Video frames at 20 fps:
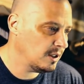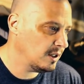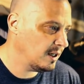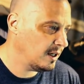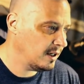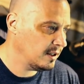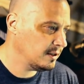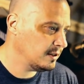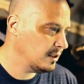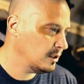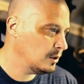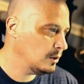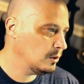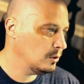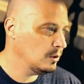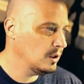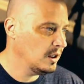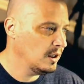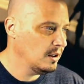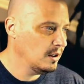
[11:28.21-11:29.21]
I
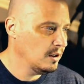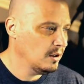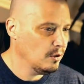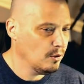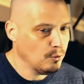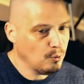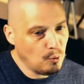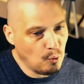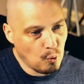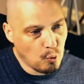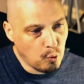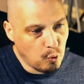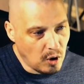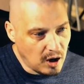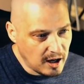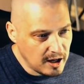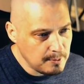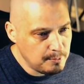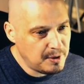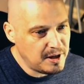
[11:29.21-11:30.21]
know why